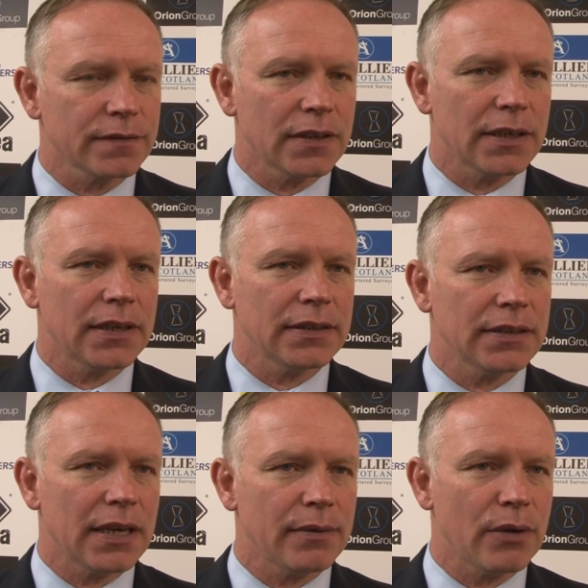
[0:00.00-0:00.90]

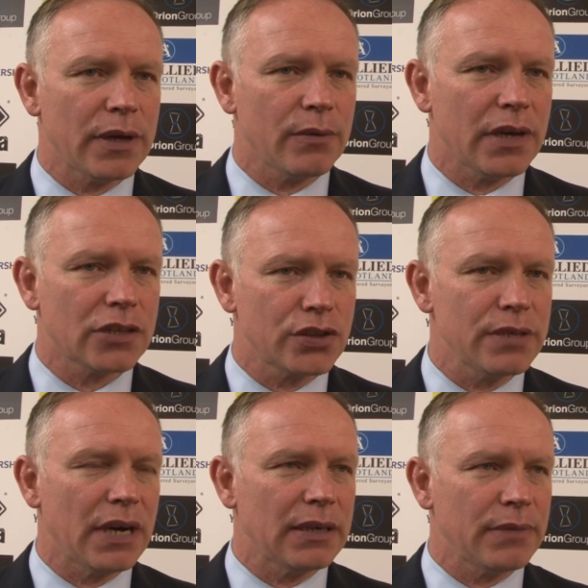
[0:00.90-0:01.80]
and they went with a
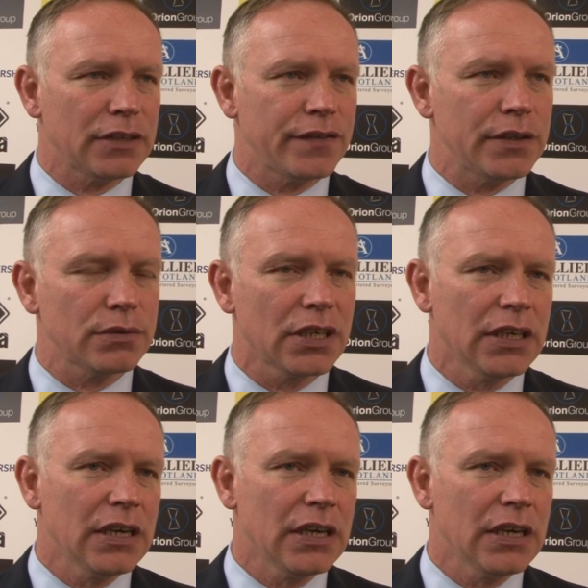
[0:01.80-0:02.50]
3-man midfield.